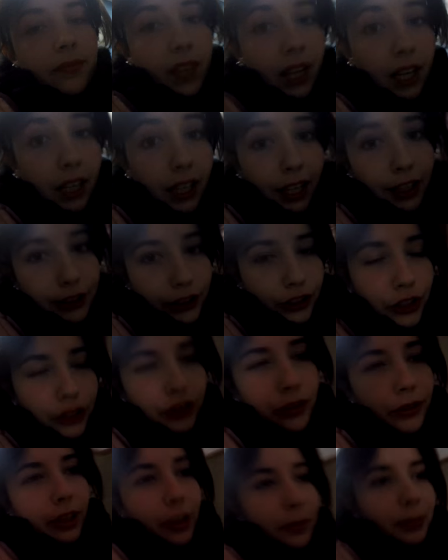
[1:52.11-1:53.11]
I have to
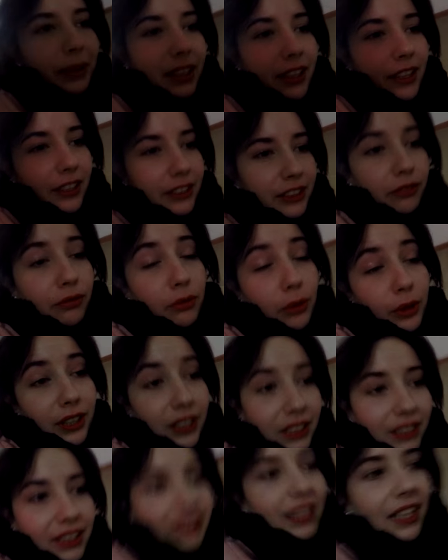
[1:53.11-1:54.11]
do it because of work